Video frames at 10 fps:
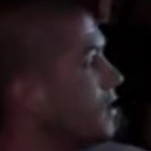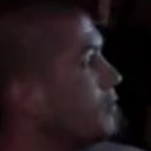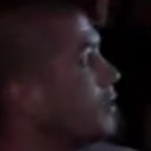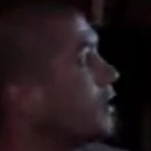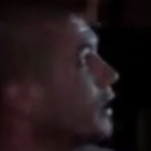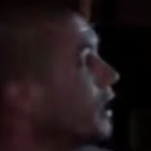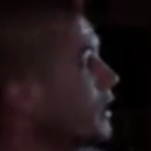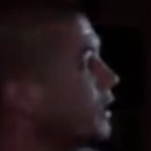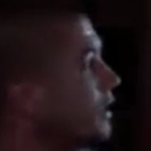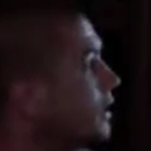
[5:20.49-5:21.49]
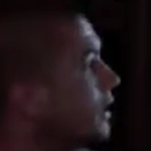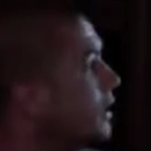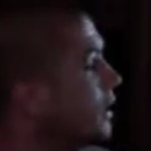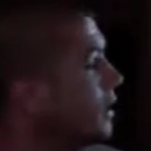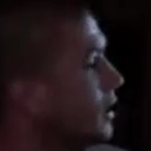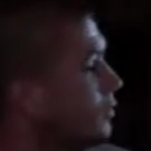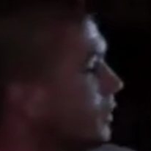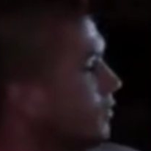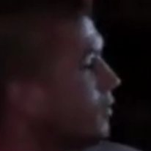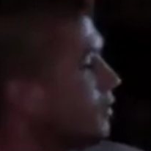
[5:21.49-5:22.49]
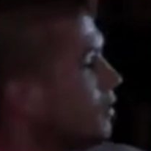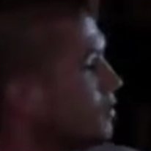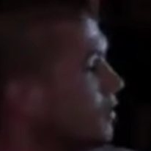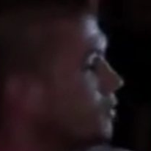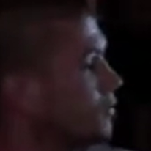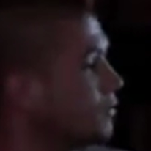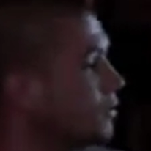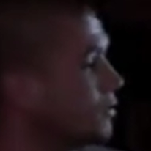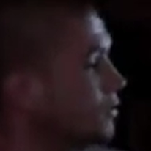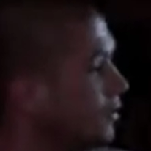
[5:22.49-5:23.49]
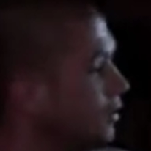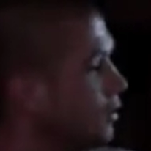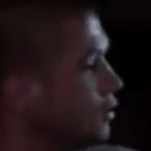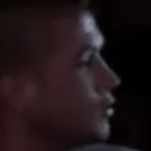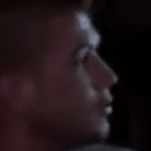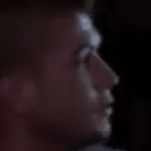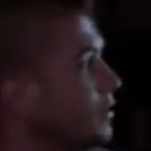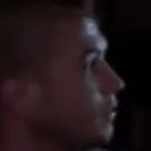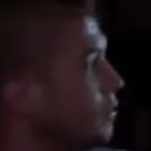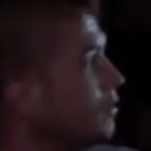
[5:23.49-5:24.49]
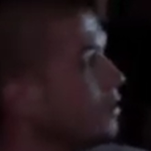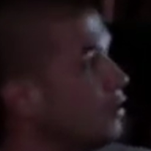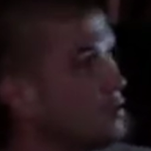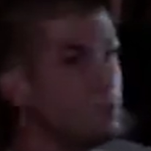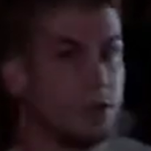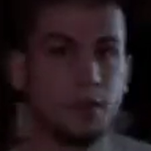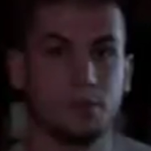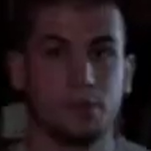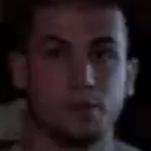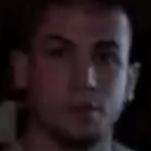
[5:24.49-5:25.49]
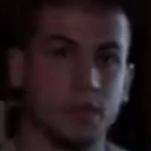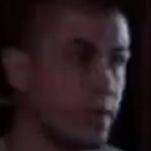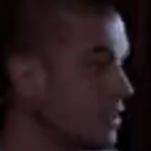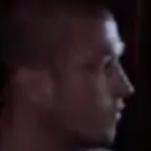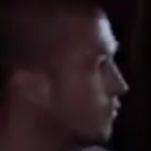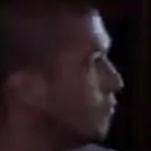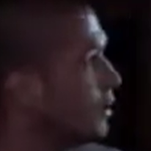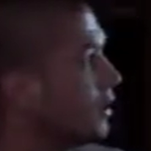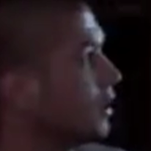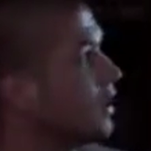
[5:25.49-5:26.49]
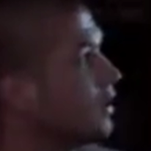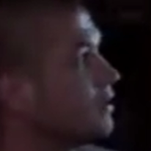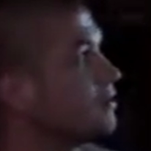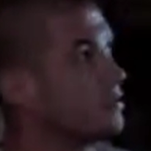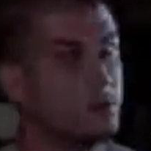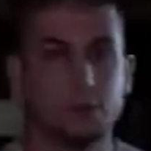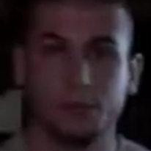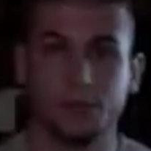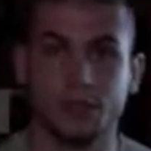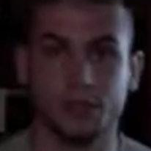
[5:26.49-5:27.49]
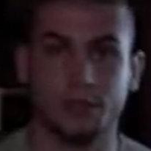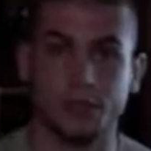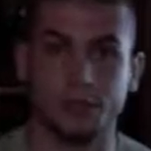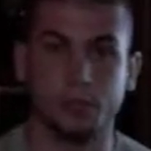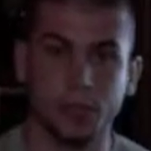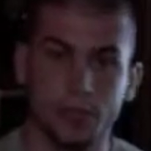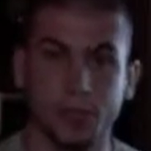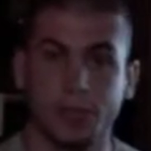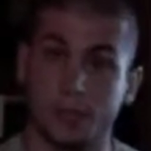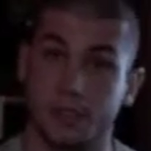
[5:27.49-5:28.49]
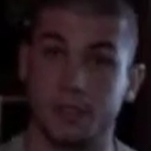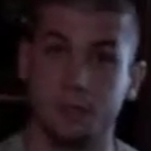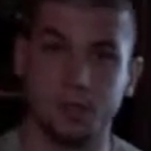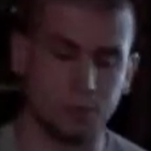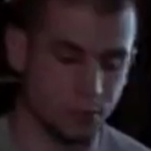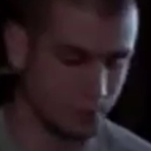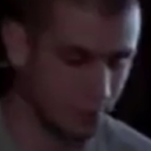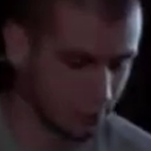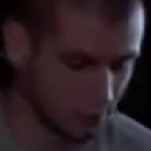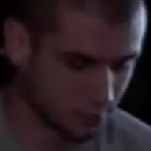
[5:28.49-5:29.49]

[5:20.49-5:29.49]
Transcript: and Bud Light, and people also attribute, oh, Pit Bull and Bud Light, so we should drink Bud Light and listen to Pit Bull.